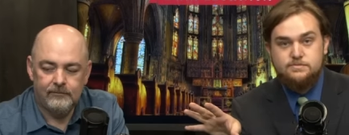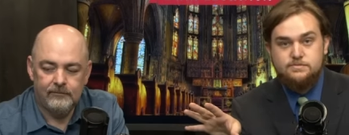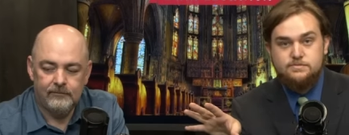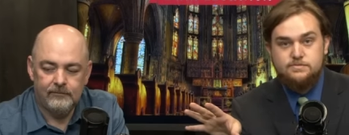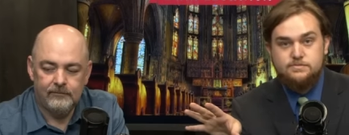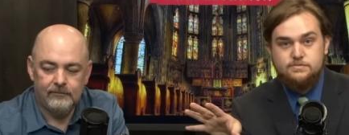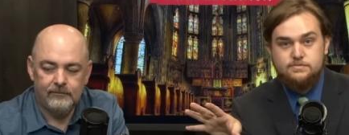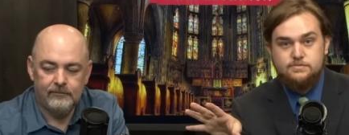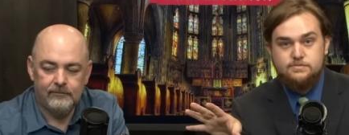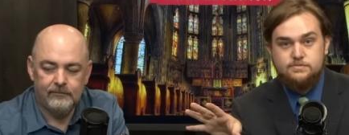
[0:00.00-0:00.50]

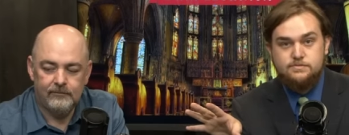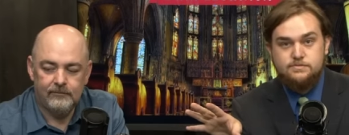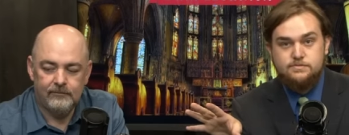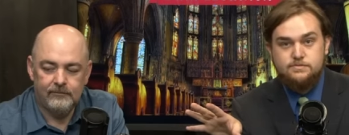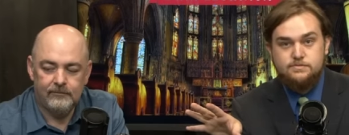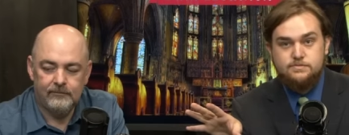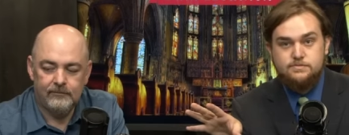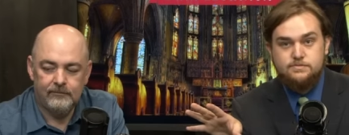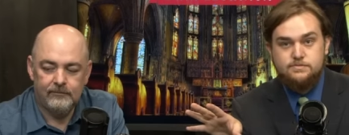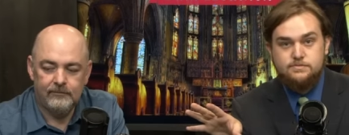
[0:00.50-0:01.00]

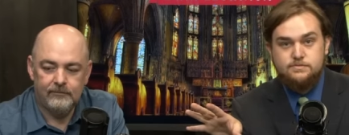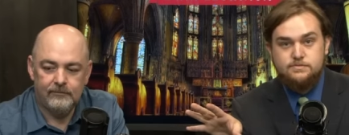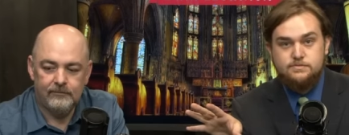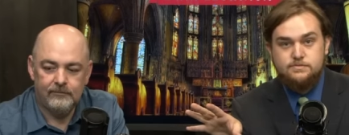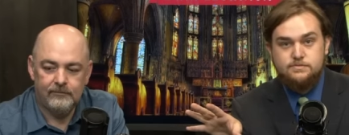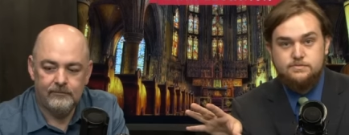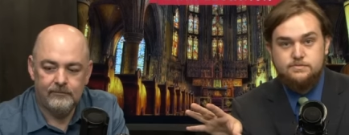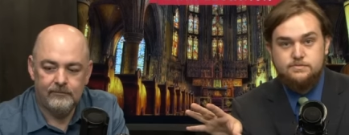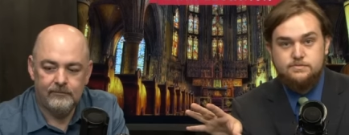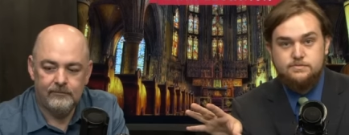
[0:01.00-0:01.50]

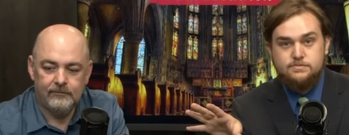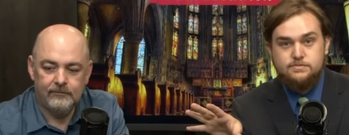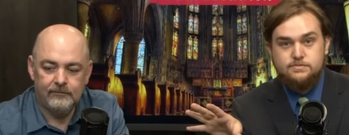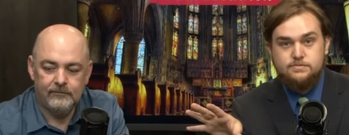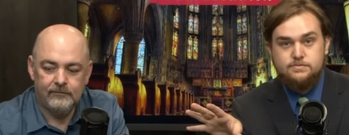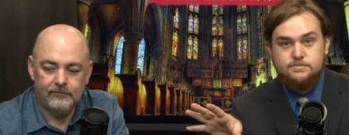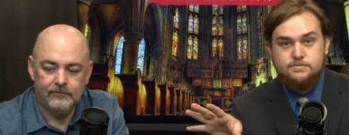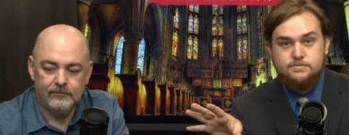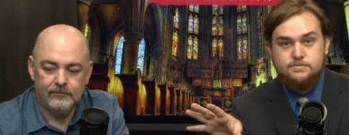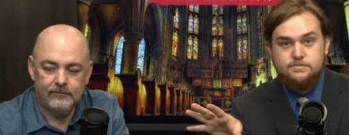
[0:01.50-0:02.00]

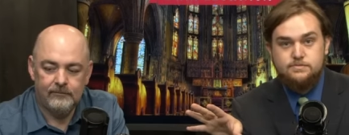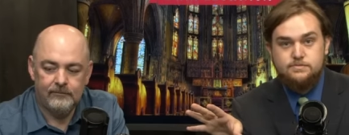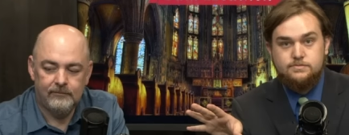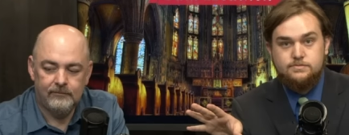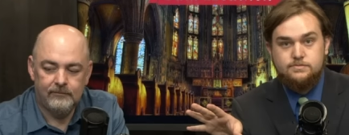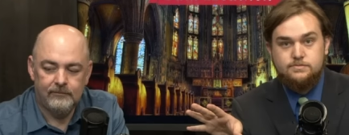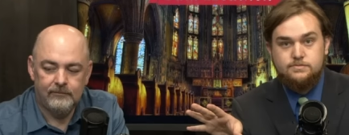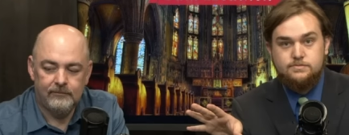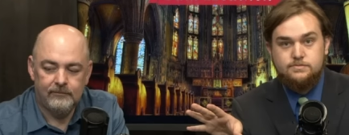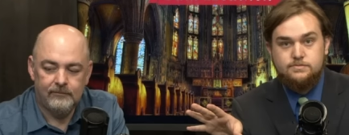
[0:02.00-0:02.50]

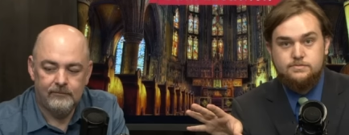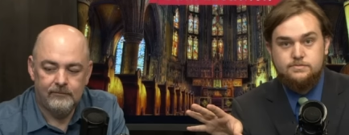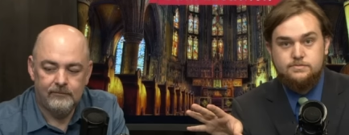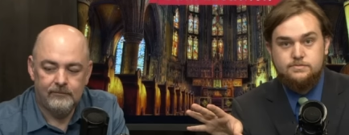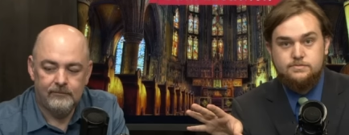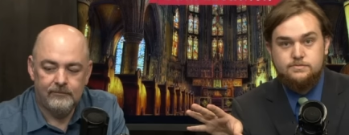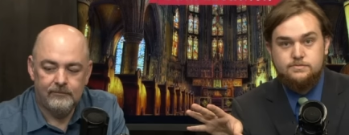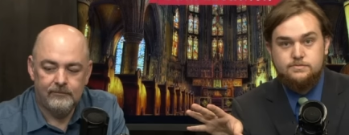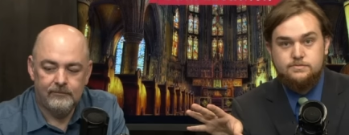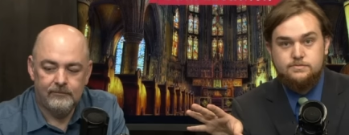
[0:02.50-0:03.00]

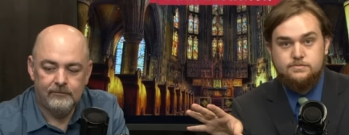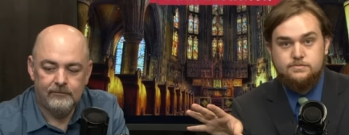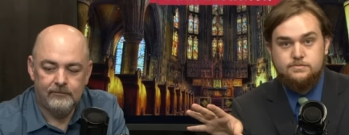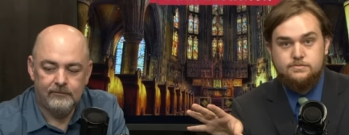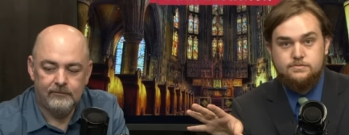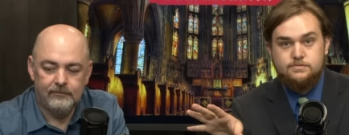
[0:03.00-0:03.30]
(no one is talking)